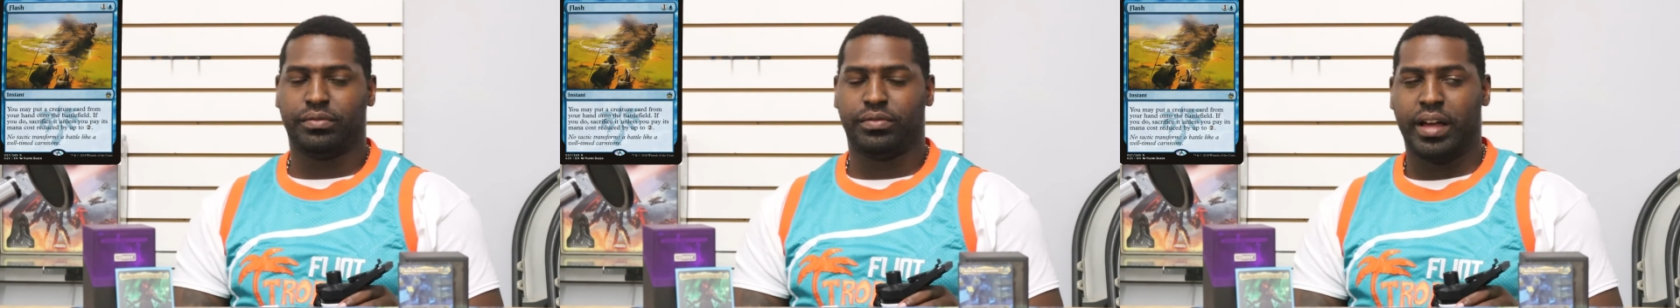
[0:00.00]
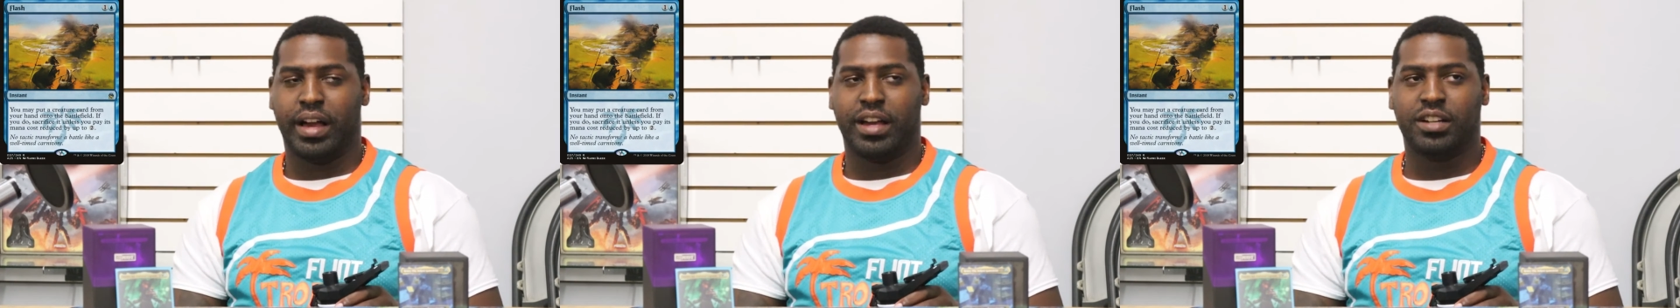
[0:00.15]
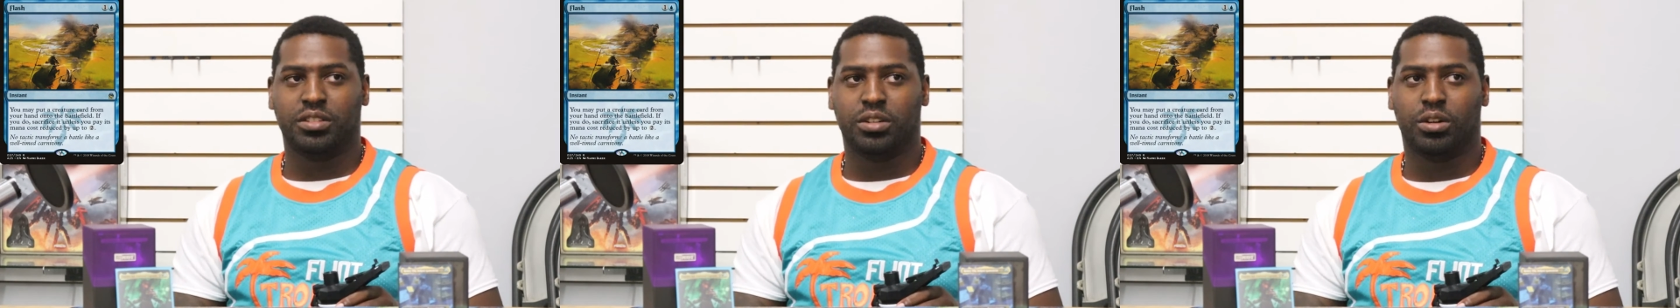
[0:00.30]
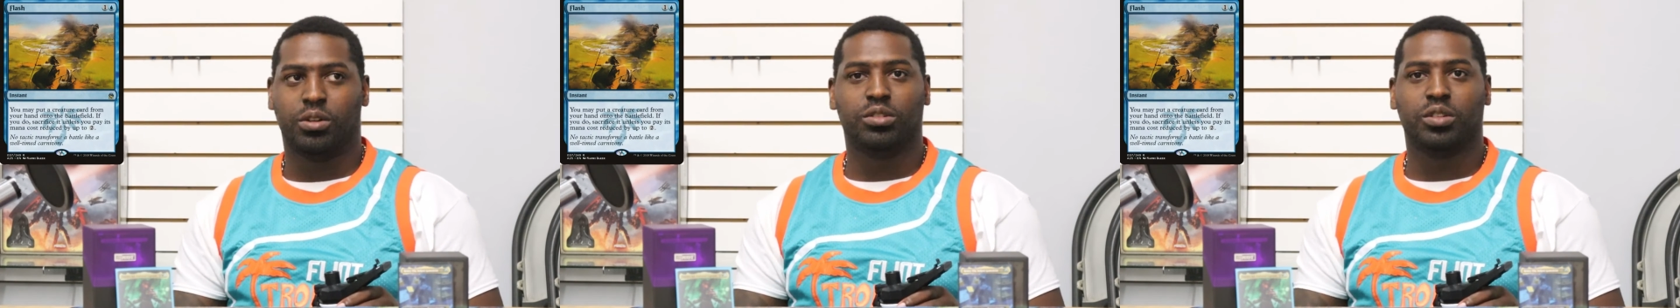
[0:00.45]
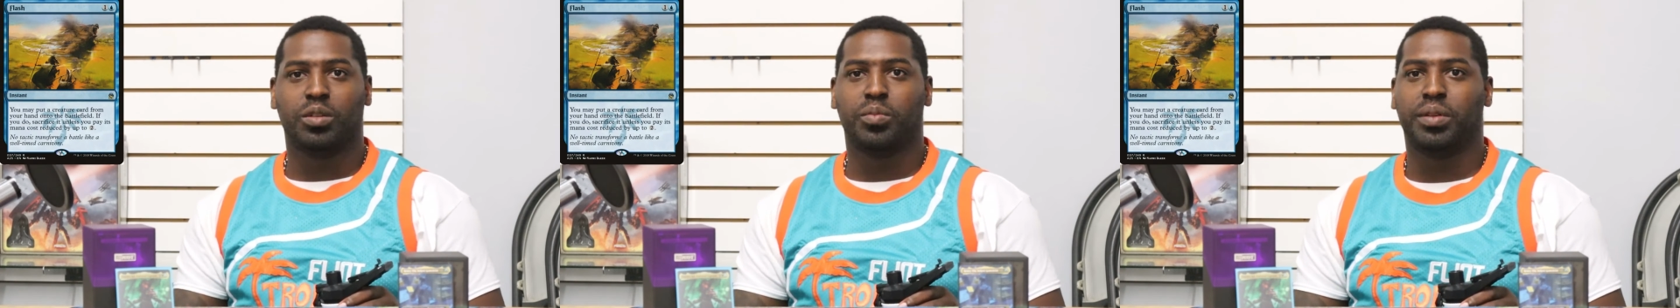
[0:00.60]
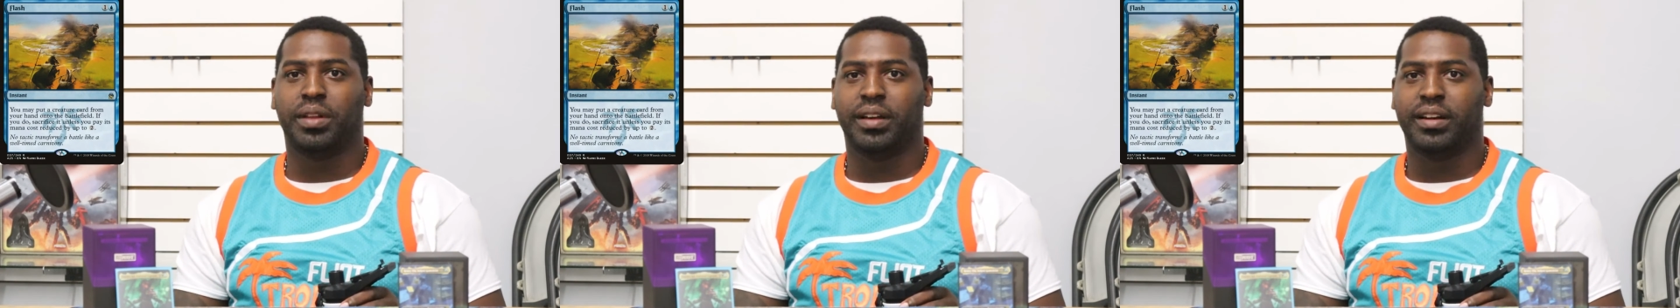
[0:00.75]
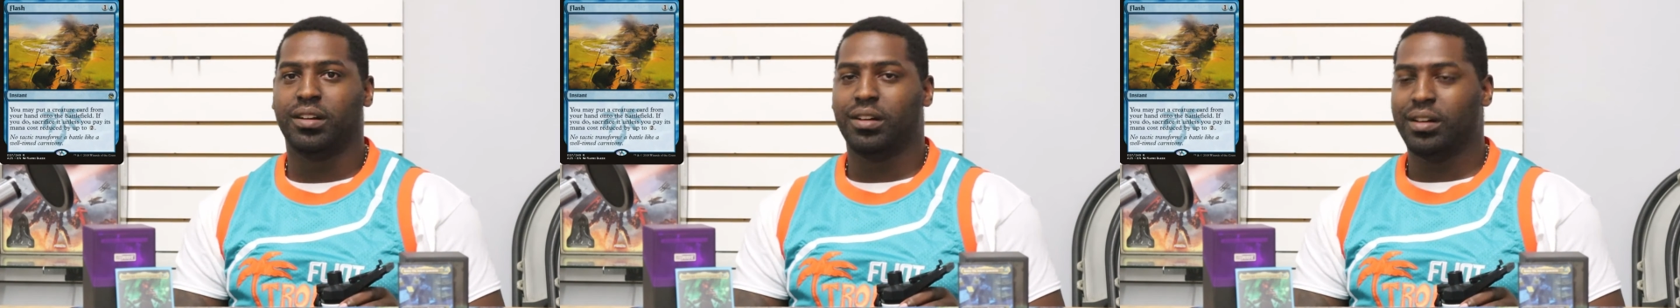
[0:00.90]
Flash Hulk
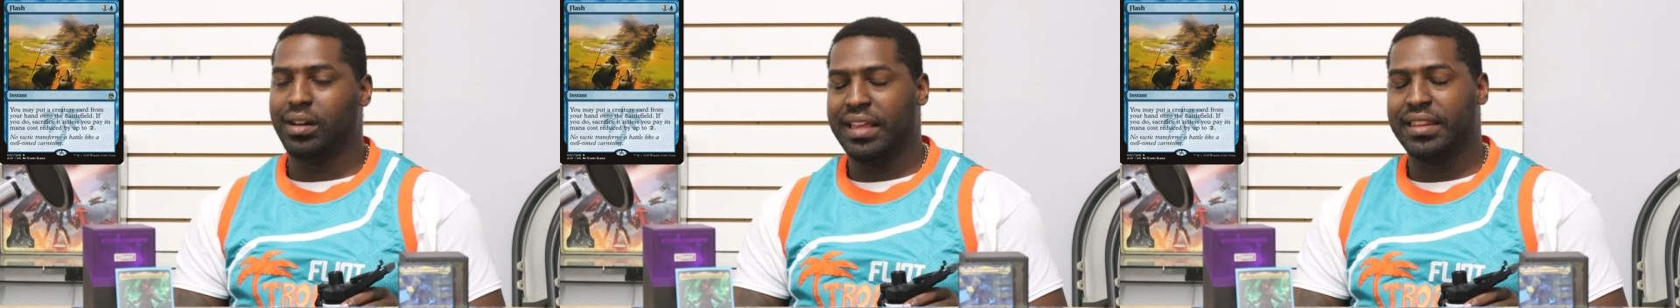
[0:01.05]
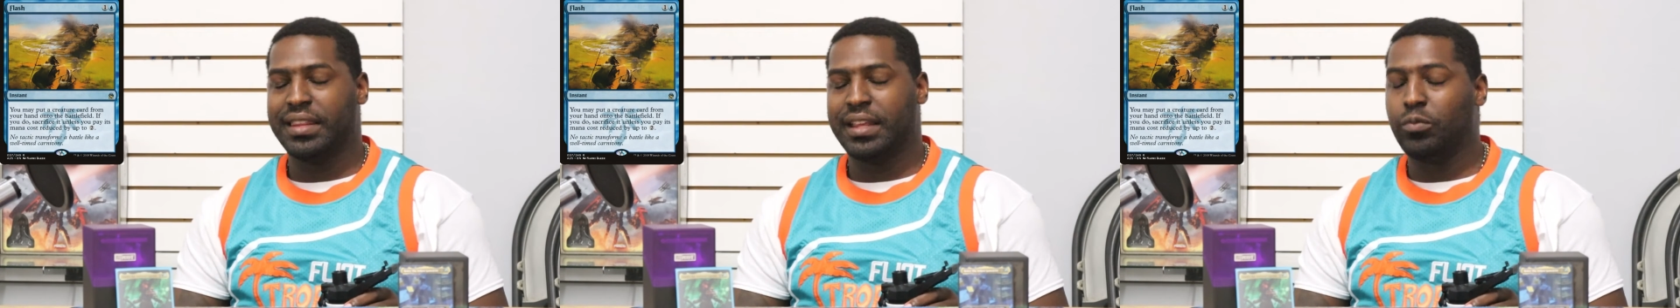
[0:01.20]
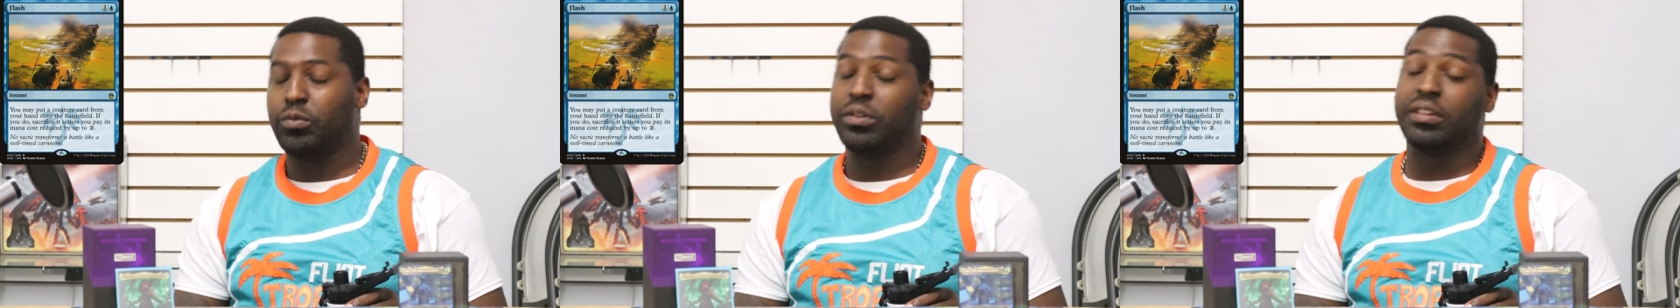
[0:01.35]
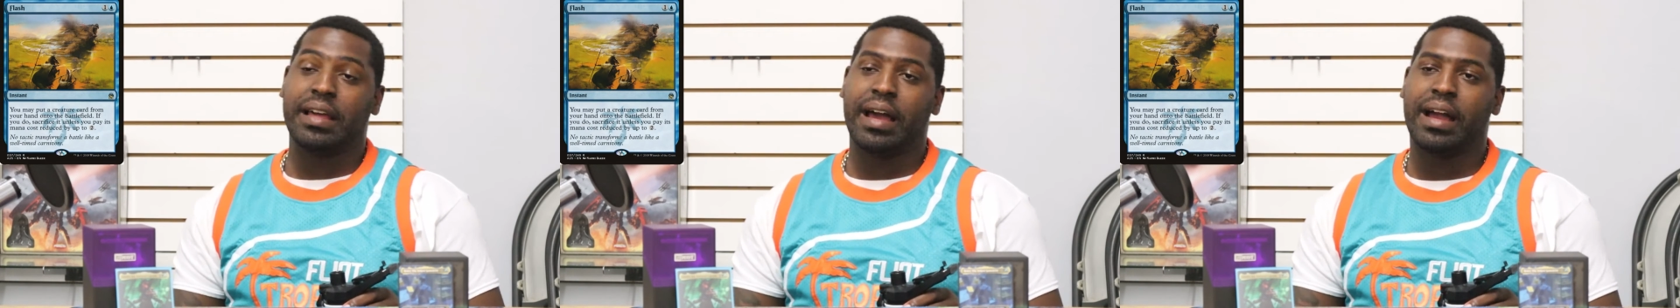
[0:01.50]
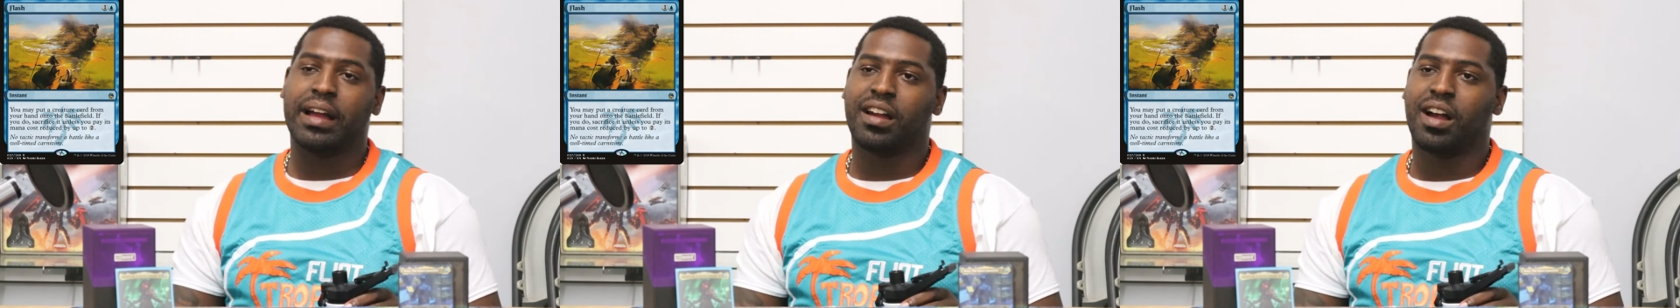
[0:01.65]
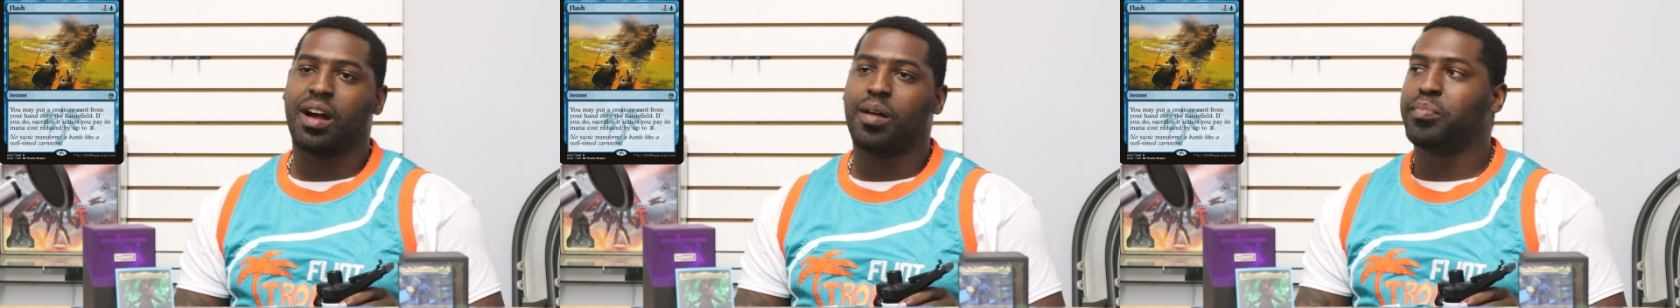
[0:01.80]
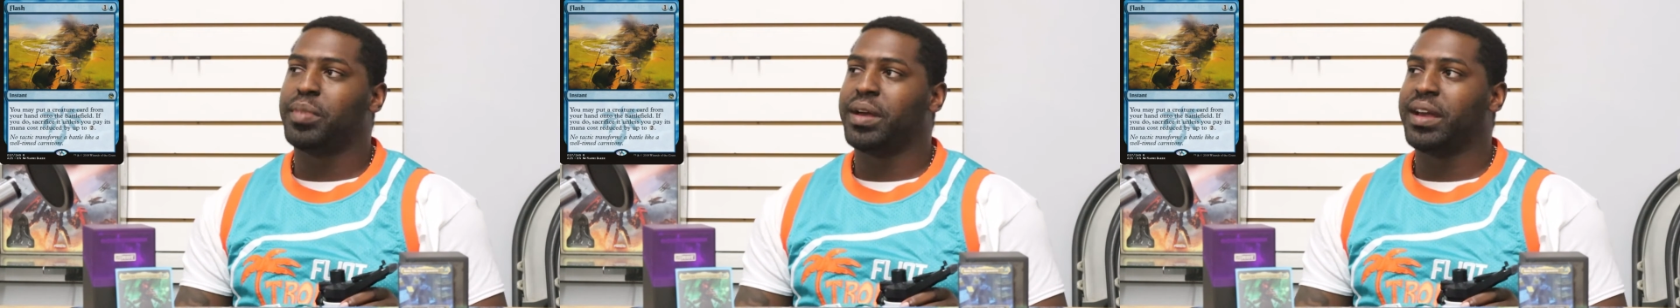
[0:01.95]
player, and then when that
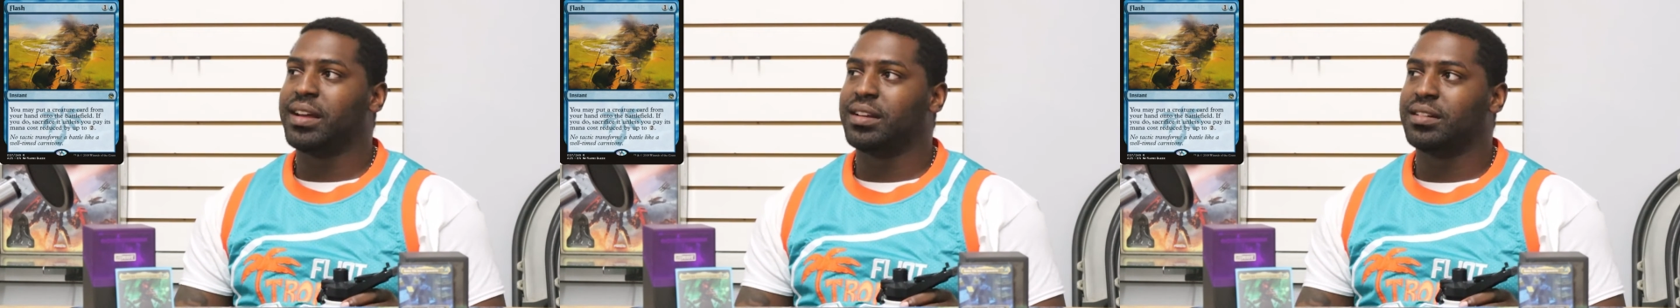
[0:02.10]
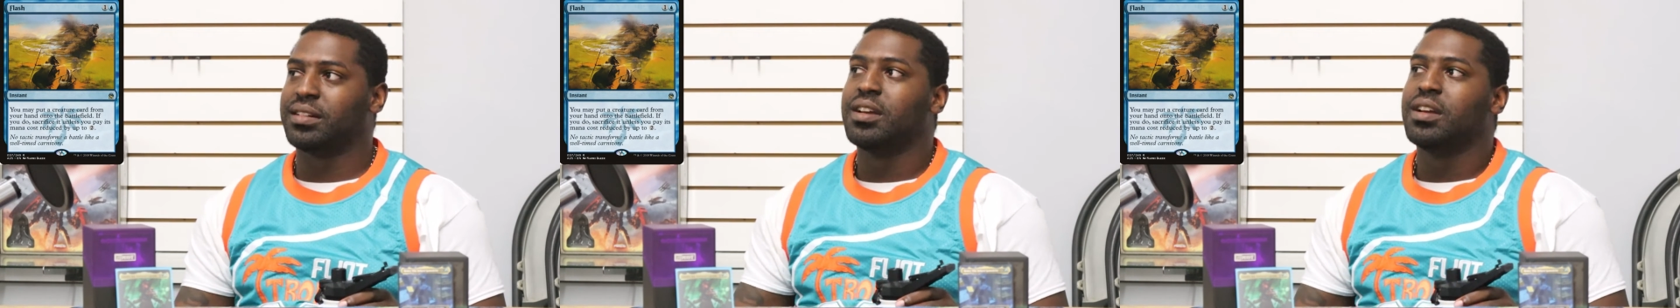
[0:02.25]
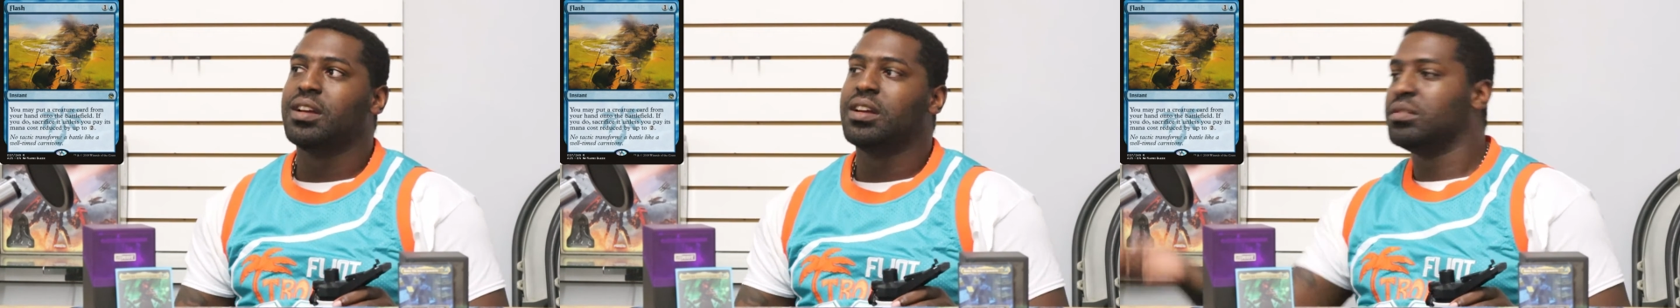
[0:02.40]
got banned,